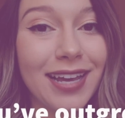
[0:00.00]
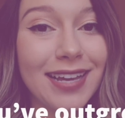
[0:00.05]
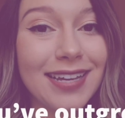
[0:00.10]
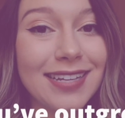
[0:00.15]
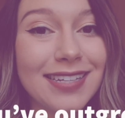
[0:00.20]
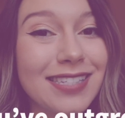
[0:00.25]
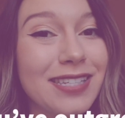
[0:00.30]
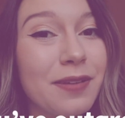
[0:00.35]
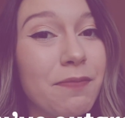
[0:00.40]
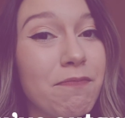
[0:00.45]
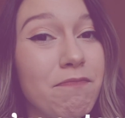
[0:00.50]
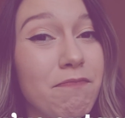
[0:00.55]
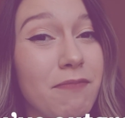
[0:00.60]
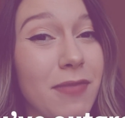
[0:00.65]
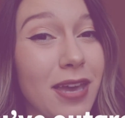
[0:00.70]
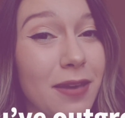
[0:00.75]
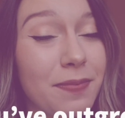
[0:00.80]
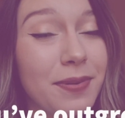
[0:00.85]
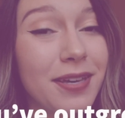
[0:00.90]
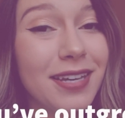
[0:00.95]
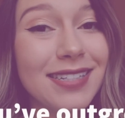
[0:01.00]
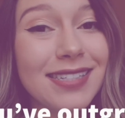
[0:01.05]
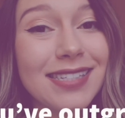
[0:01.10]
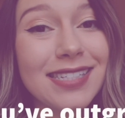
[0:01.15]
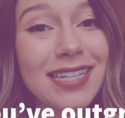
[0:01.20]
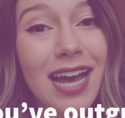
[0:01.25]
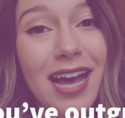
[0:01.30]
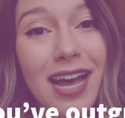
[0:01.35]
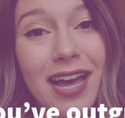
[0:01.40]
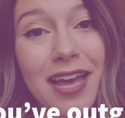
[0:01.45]
is maybe it's
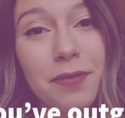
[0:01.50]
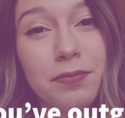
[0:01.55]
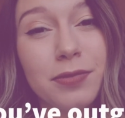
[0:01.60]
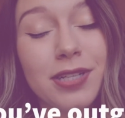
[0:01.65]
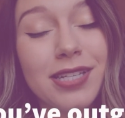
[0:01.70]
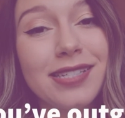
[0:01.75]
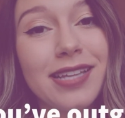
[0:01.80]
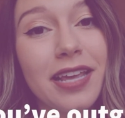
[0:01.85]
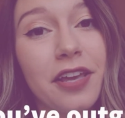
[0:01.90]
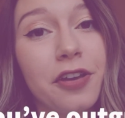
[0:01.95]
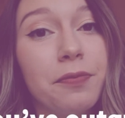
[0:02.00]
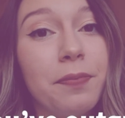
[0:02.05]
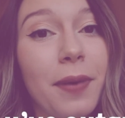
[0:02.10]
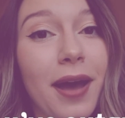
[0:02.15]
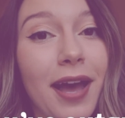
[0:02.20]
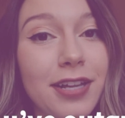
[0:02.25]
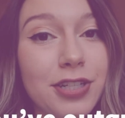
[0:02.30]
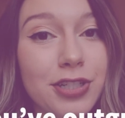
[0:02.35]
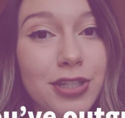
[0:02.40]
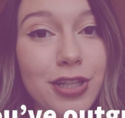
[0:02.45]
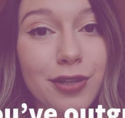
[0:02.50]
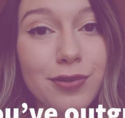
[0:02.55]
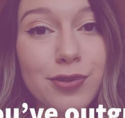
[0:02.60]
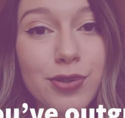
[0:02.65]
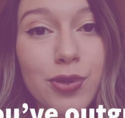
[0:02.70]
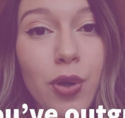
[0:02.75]
time to say goodbye to those